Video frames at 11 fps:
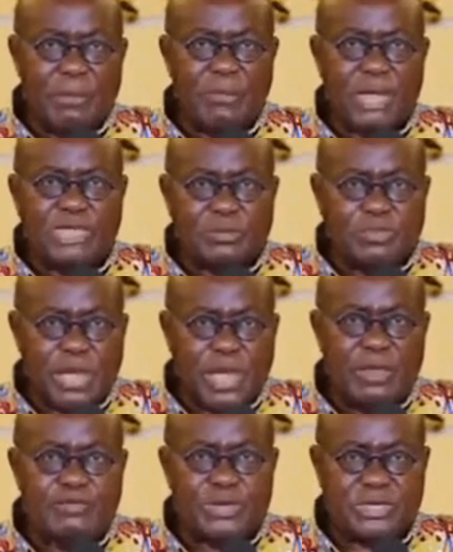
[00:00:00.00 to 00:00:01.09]
must be
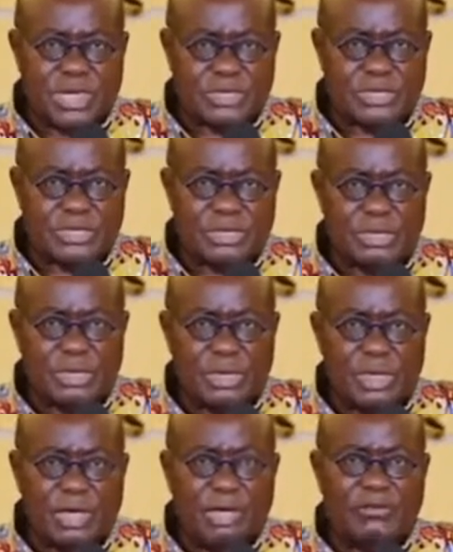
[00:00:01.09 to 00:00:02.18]
in possession
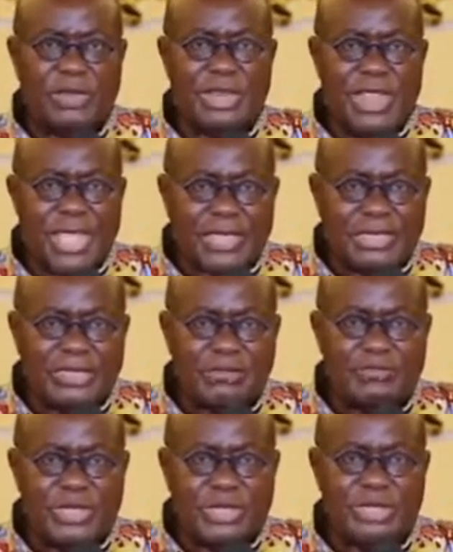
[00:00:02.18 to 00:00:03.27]
of a
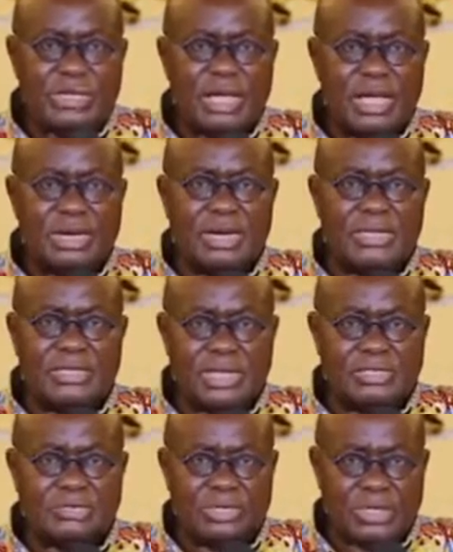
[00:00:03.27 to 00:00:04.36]
negative PCR
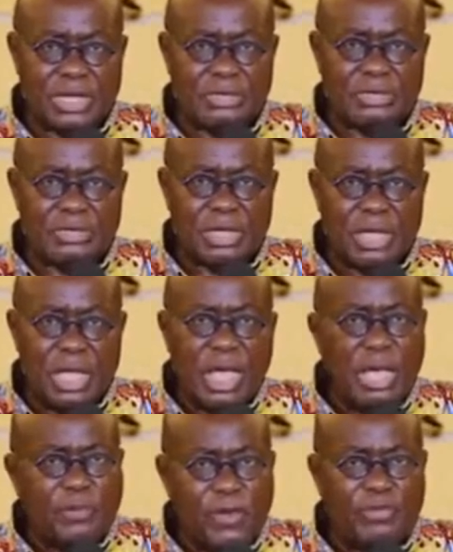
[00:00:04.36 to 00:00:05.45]
test result
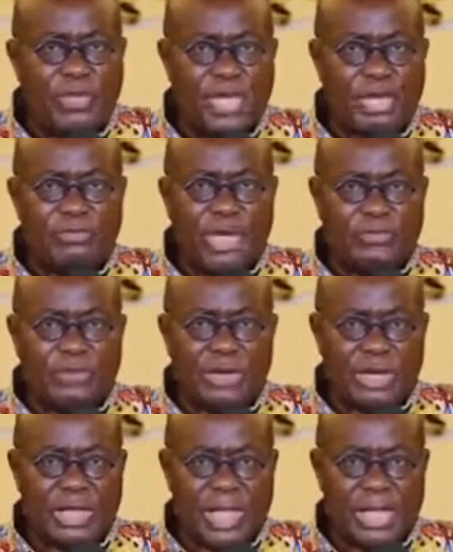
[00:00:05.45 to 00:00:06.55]
upon their
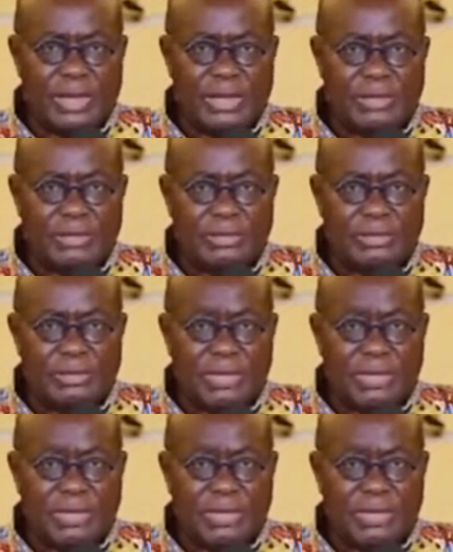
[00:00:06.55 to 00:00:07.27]
arrival in Ghana,